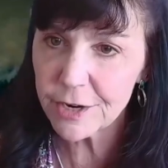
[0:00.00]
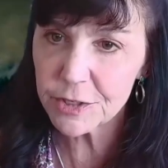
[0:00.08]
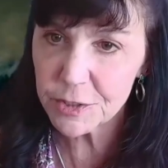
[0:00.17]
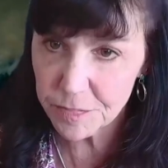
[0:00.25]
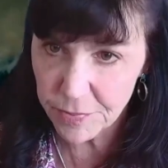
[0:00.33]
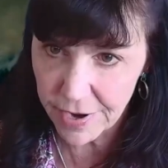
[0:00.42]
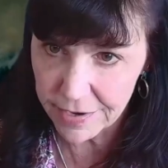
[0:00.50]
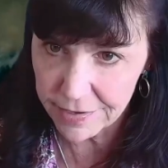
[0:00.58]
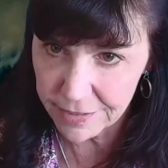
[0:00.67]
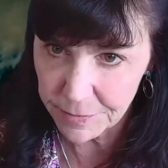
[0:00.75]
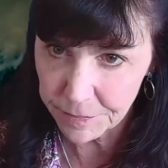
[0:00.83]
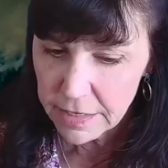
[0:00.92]

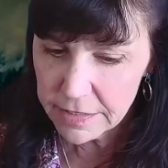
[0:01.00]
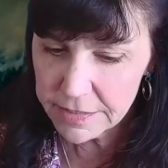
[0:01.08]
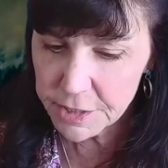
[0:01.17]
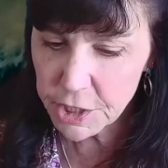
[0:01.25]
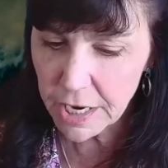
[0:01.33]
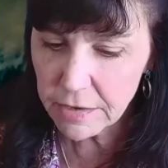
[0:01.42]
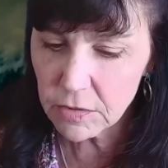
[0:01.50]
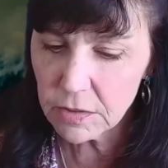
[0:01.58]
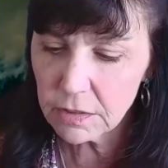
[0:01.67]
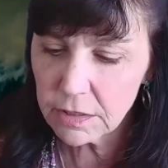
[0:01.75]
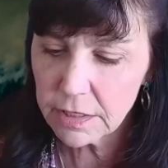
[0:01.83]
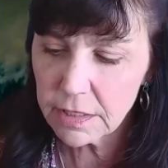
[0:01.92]
spread is
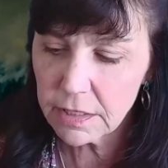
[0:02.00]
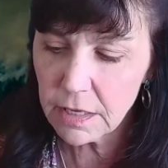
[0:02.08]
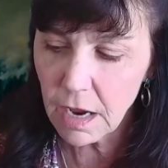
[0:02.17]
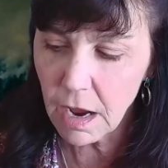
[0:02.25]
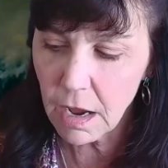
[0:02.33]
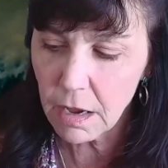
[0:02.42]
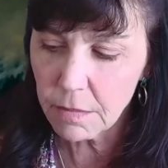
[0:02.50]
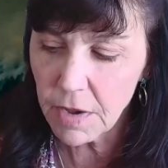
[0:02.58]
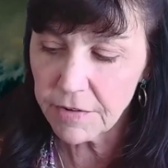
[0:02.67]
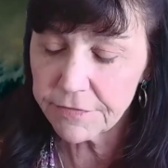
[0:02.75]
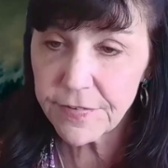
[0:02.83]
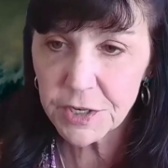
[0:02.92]
generally
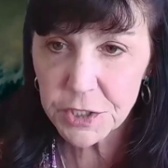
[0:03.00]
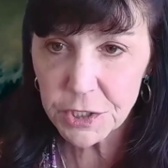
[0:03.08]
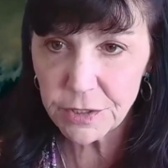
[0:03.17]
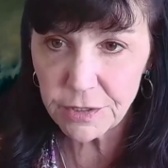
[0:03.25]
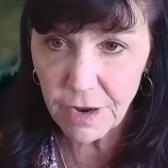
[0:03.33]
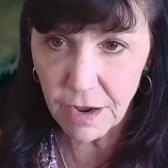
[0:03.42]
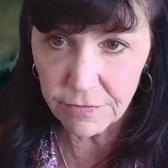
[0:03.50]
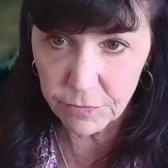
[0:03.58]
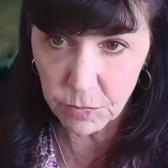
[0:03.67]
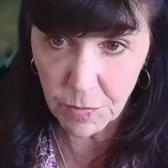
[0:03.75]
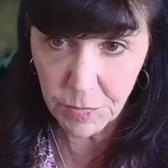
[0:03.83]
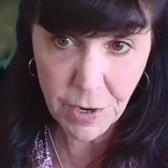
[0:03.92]
a function of
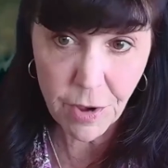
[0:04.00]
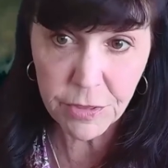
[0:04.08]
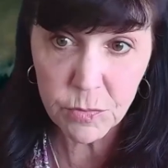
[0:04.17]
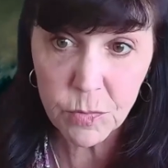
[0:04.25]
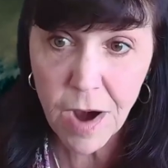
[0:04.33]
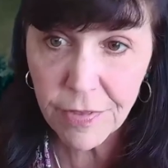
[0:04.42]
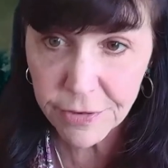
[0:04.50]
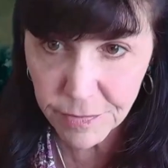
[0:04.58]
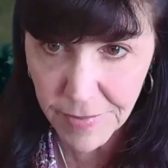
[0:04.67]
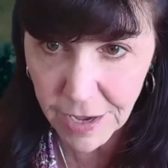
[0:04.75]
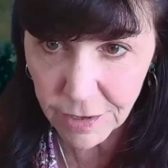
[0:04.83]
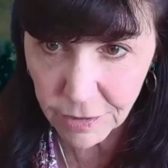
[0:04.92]
what we call the
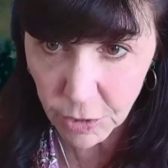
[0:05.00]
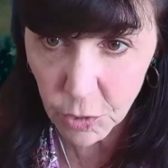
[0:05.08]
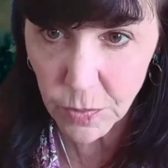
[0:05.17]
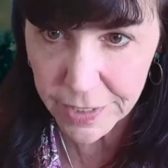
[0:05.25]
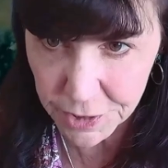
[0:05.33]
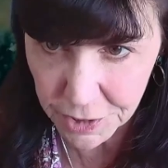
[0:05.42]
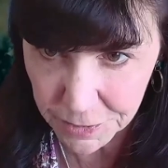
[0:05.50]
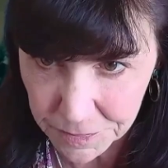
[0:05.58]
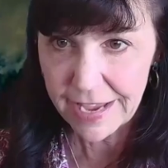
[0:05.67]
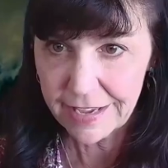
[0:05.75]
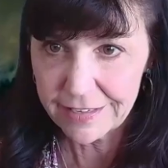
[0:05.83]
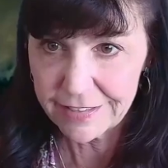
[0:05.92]
Rothermel equation.
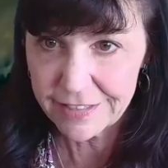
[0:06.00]
And